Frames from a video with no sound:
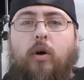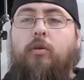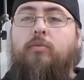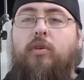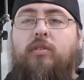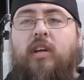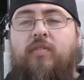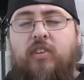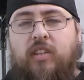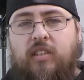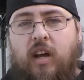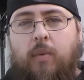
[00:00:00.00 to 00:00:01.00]
Welcome to Sullivan
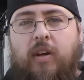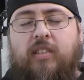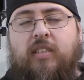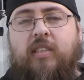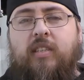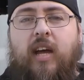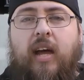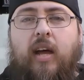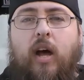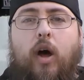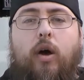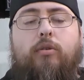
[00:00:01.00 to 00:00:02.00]
Guitar Works, and today
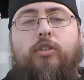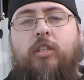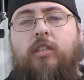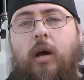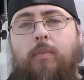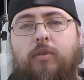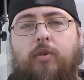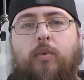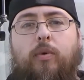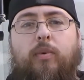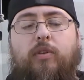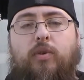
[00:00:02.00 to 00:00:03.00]
at OGW
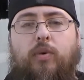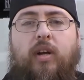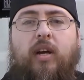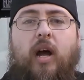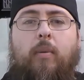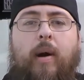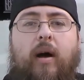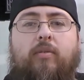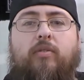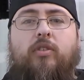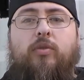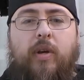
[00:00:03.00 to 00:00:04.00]
we will be talking
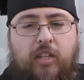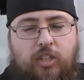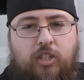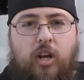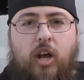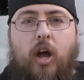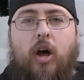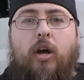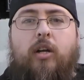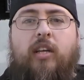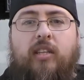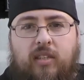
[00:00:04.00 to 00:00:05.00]
about Switch
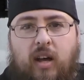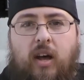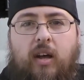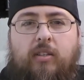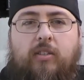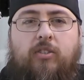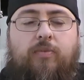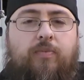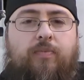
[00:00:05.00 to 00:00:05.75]
guitars.